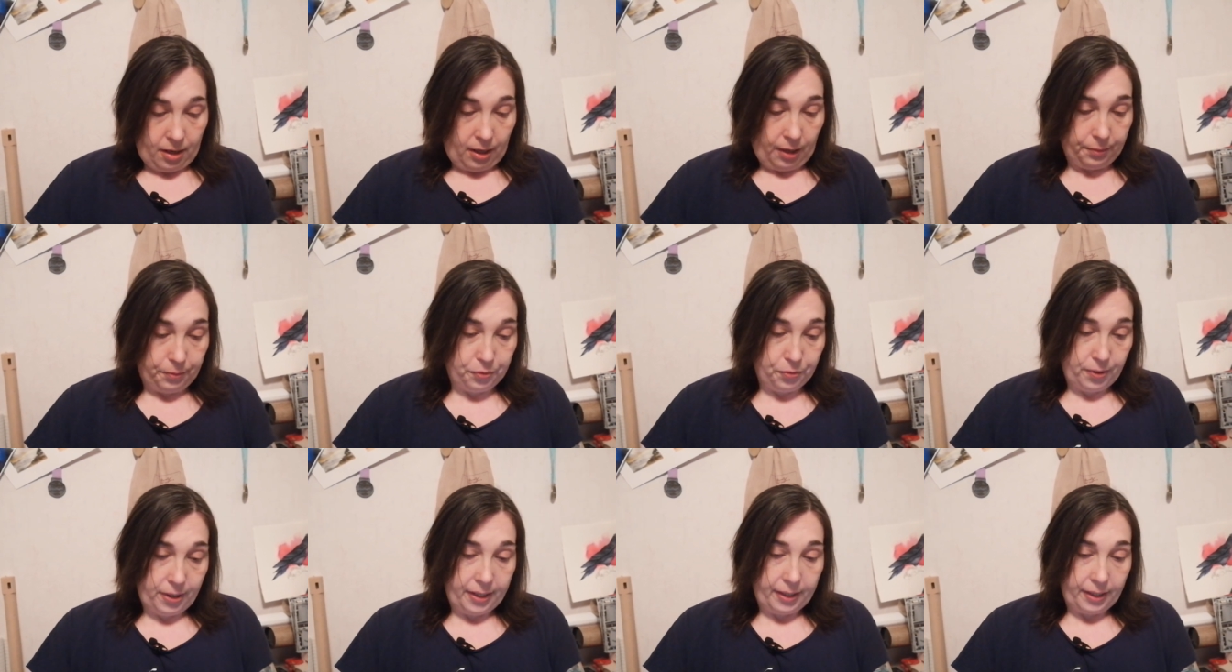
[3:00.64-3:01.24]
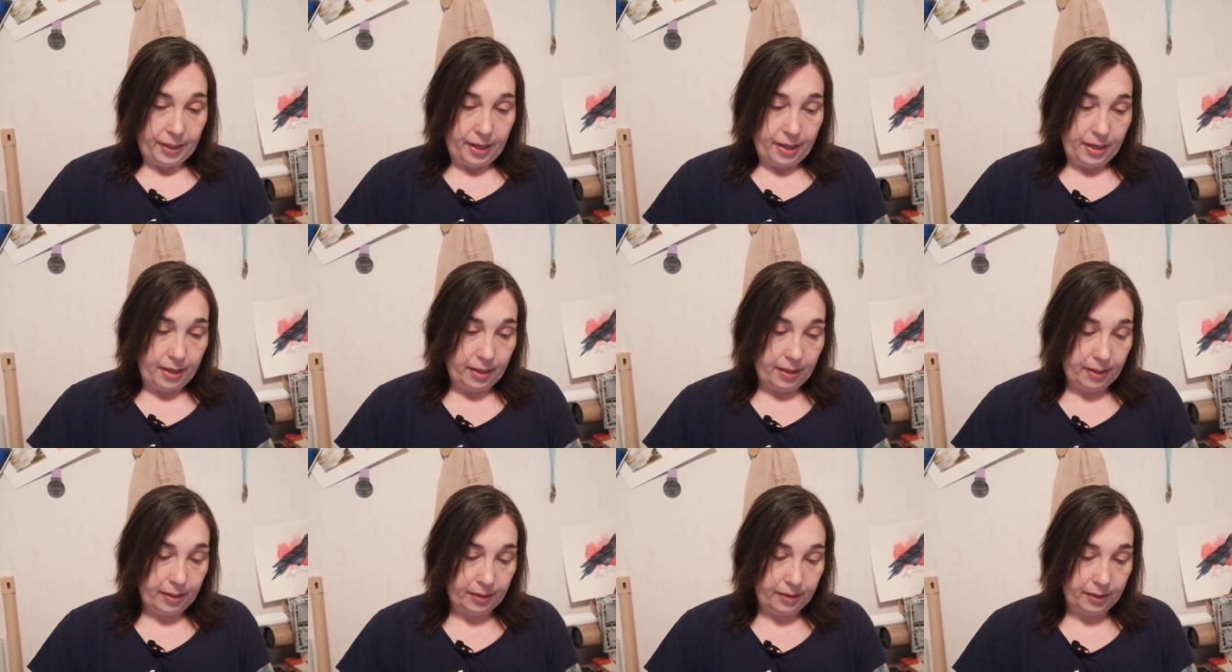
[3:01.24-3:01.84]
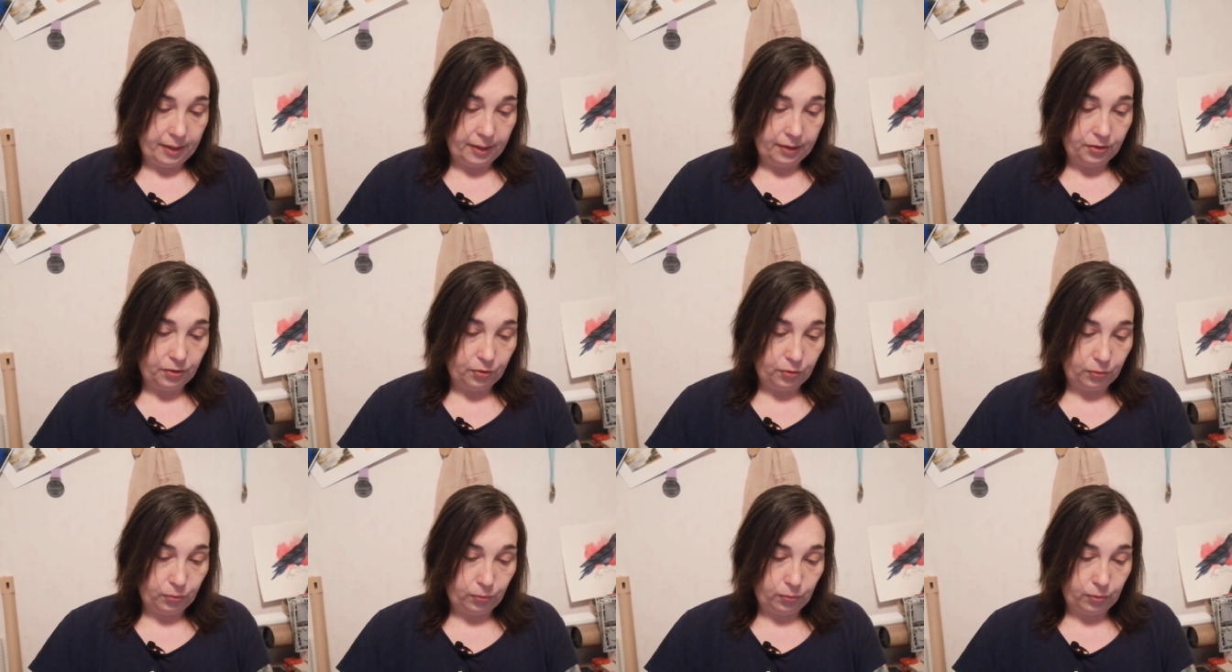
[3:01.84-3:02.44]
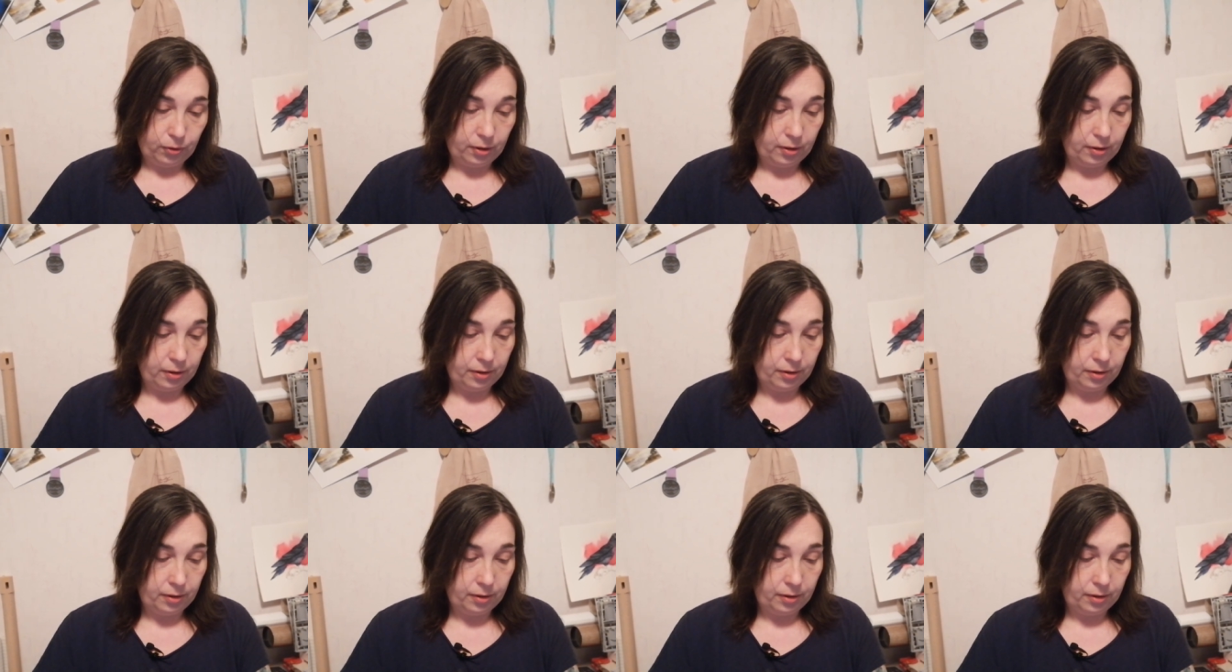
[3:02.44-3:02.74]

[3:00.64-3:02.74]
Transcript: I'm trying not to